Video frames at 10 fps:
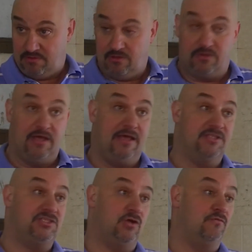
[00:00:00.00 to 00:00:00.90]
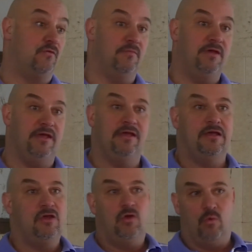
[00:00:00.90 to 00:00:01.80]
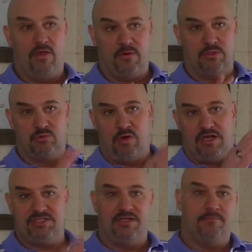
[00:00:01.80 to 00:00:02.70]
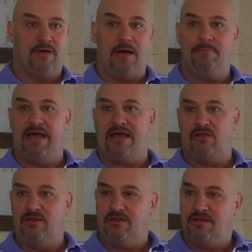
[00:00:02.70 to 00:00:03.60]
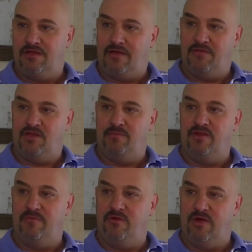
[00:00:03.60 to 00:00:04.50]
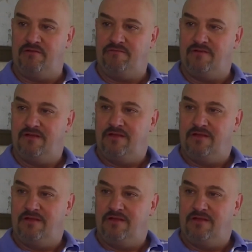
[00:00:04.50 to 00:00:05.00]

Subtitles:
Okay, and so for me, whether it was watching Bob Backlund on the WWF